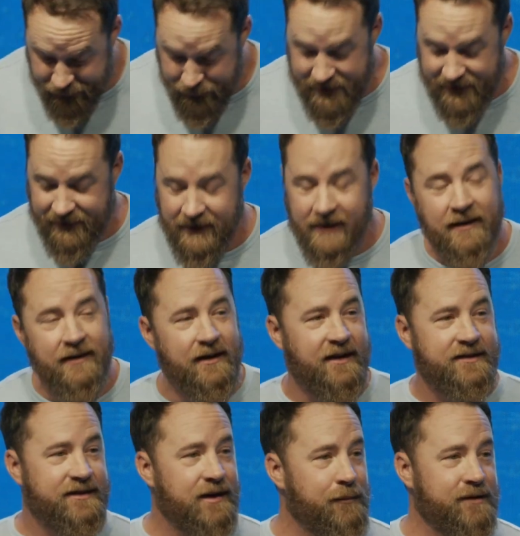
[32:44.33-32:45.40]
This week
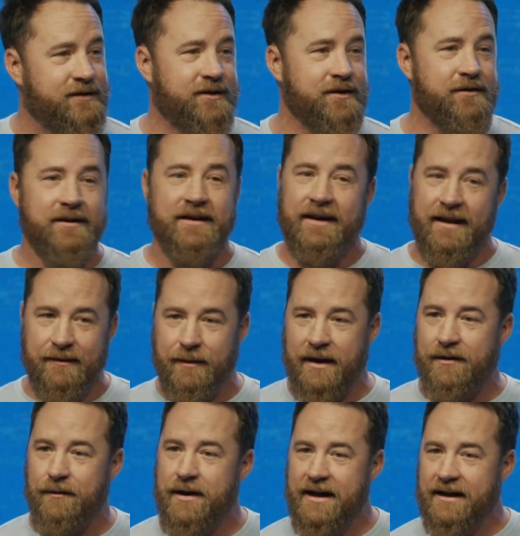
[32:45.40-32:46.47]
is number two. And
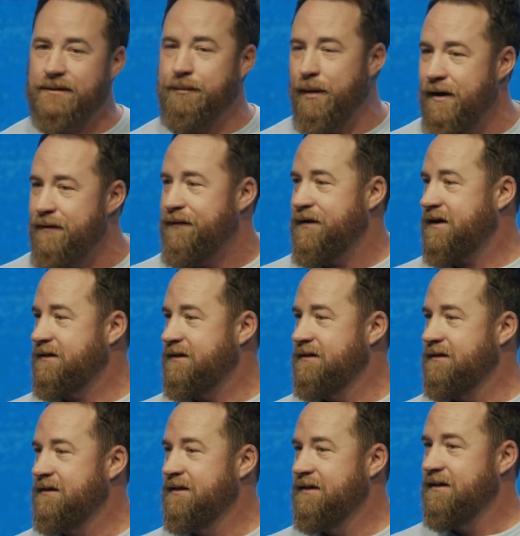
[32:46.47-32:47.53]
by the way, it's perfect.
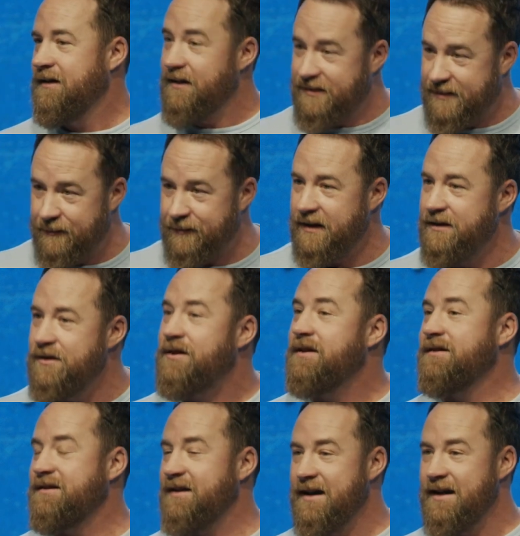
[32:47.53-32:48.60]
Here's something you
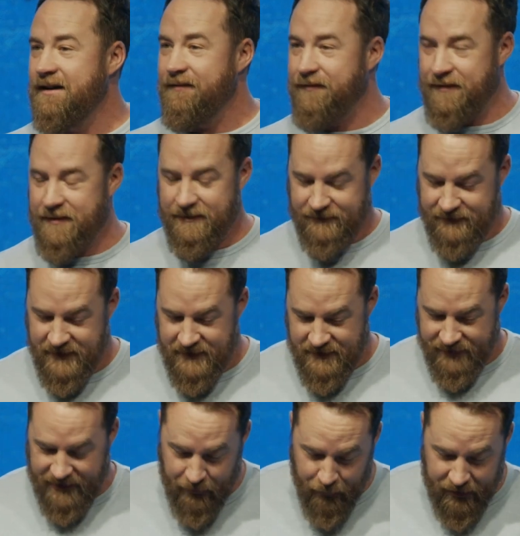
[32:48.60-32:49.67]
can say if,
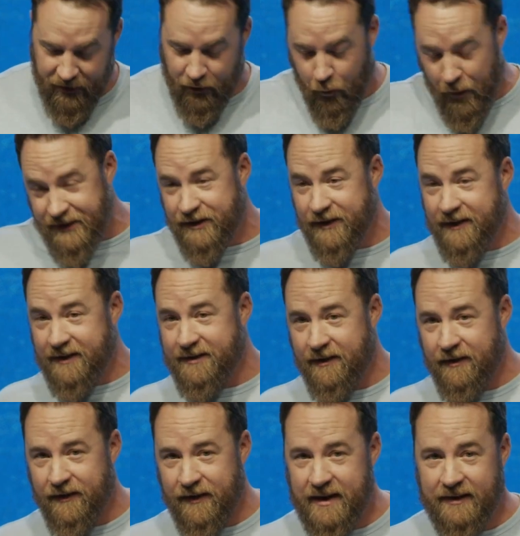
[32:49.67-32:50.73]
if they want to question these
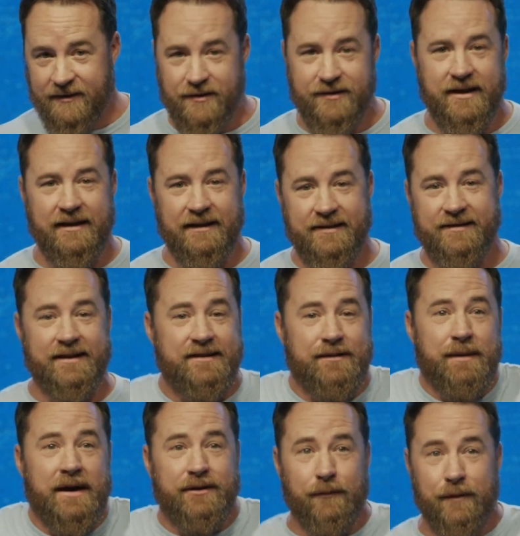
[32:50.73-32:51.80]
other things. You say, listen,
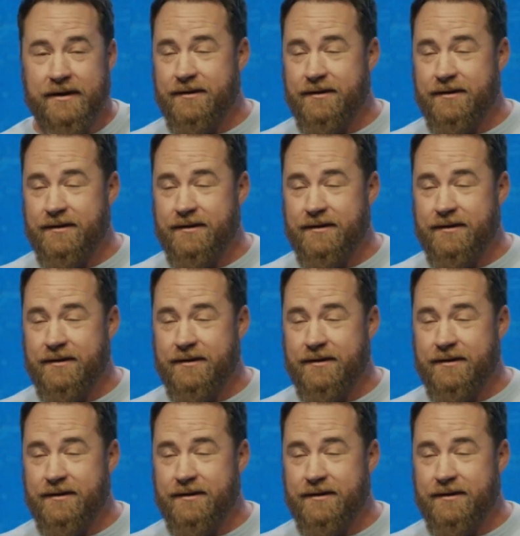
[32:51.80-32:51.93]
it's about the